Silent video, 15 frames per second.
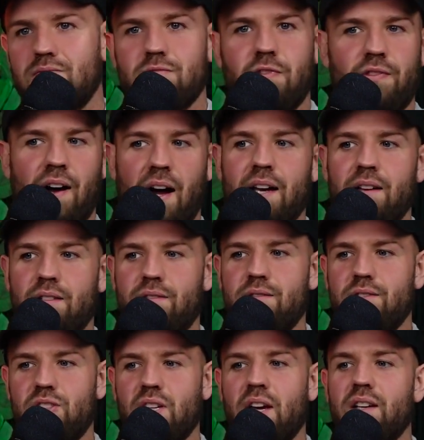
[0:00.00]
five,
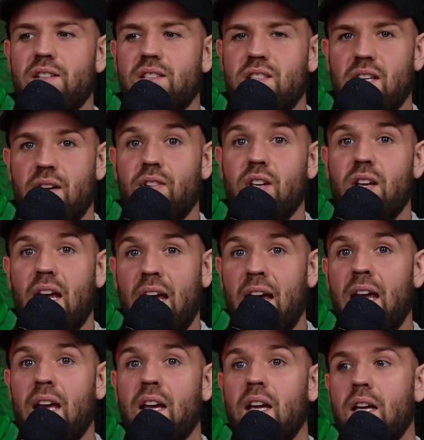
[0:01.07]
six, seven,
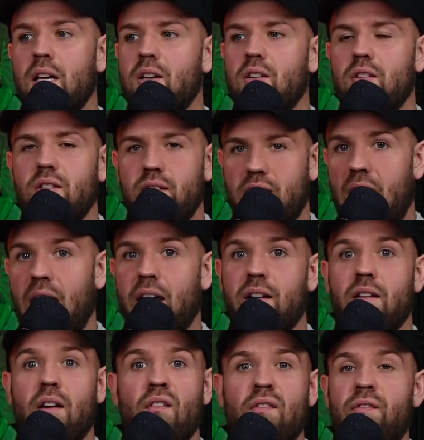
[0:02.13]
eight,
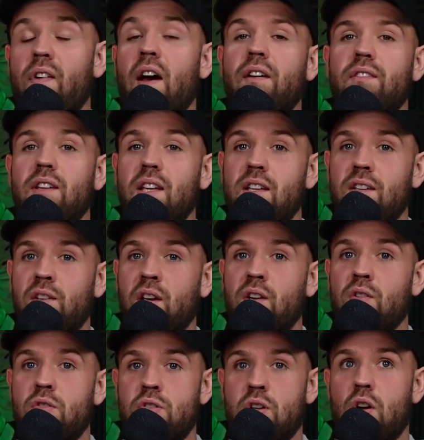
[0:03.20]
ten, fifteen
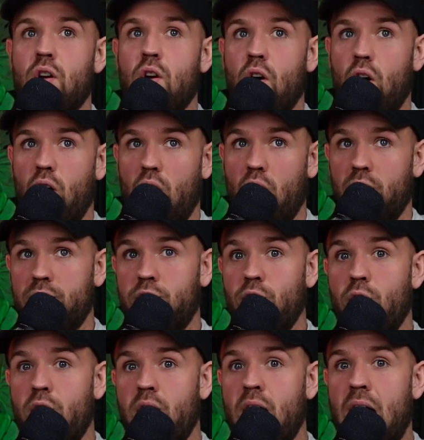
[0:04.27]
years of
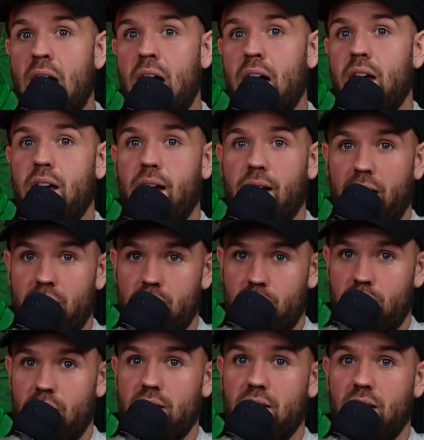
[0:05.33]
doing that in
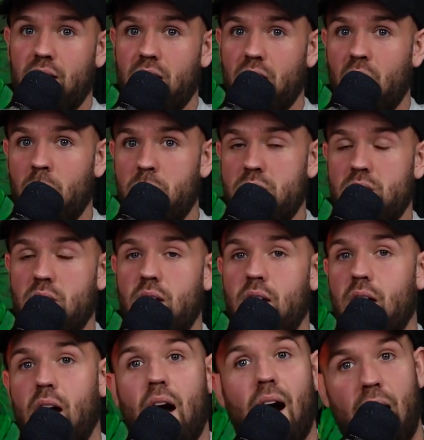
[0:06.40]
shitty clubs
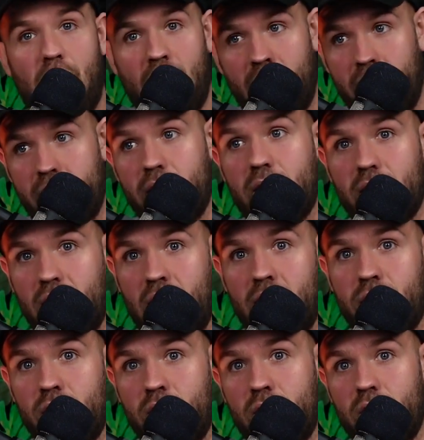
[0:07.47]
and
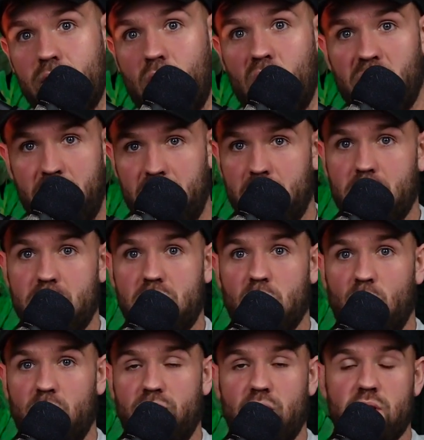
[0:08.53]
living on people's
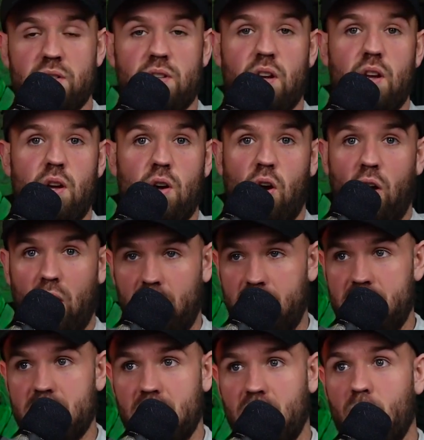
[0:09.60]
sofas, or at
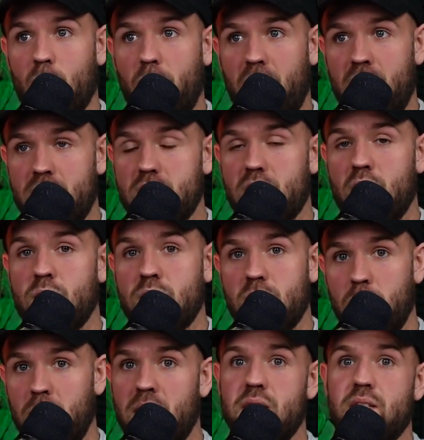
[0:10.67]
least in their parents' house,
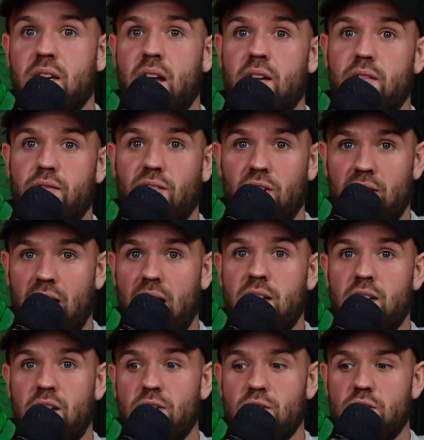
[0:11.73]
and being skint for ten
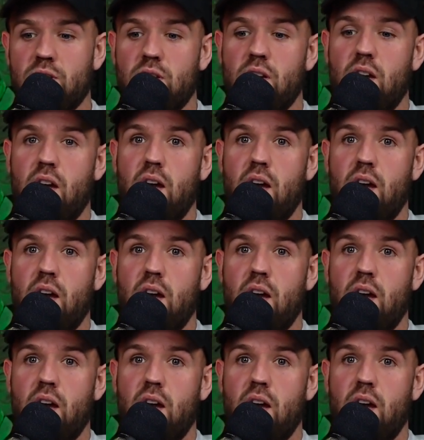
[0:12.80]
years.